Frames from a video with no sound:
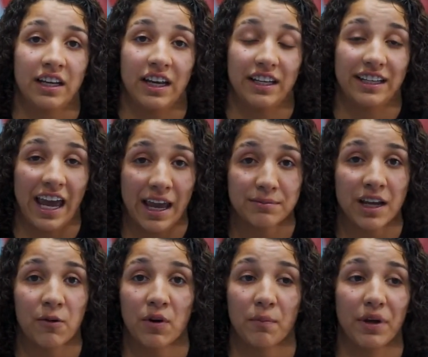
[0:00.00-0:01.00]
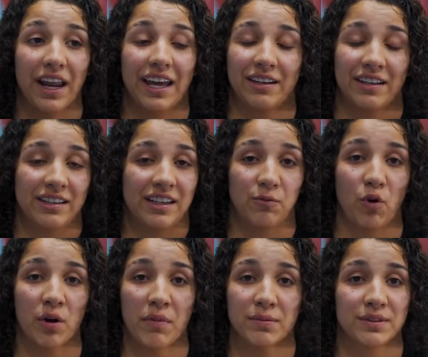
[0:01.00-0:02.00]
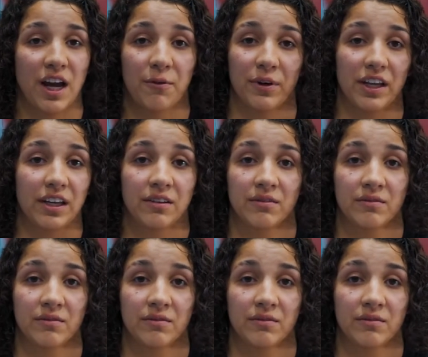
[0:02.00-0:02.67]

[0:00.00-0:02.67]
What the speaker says: In games I would, but like in warm ups, not really.